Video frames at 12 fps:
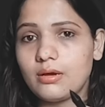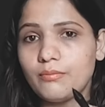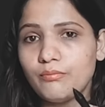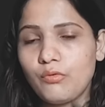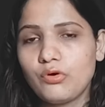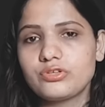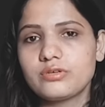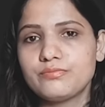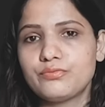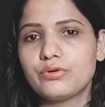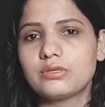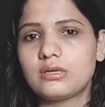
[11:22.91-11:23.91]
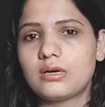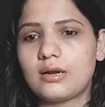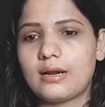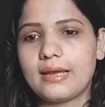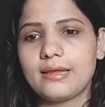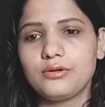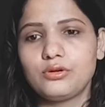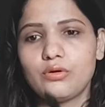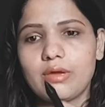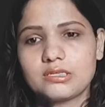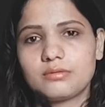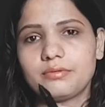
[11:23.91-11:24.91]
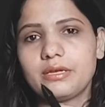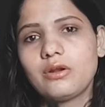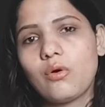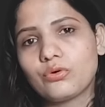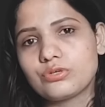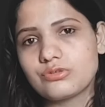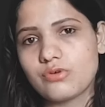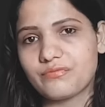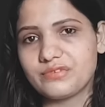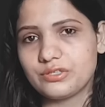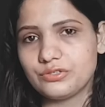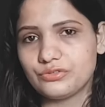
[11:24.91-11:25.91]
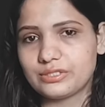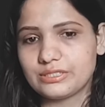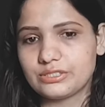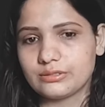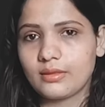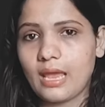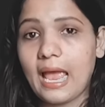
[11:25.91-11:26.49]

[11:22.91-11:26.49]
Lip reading: Most important line to explain autotrophic nutrition.